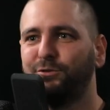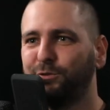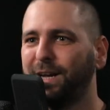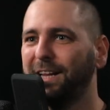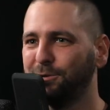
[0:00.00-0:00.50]

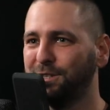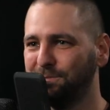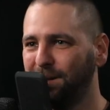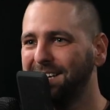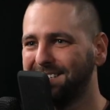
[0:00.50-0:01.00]
to get to
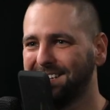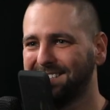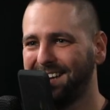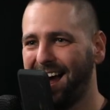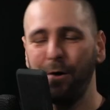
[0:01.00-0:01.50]
these
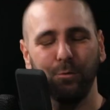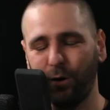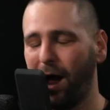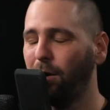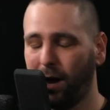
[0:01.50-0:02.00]
places. I
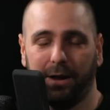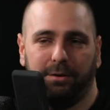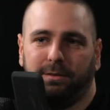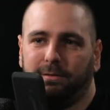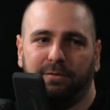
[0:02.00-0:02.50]
w I,
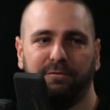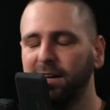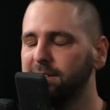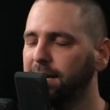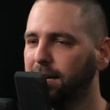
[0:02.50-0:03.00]
I, I'm
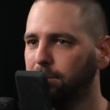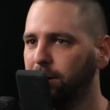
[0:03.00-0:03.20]
fascinated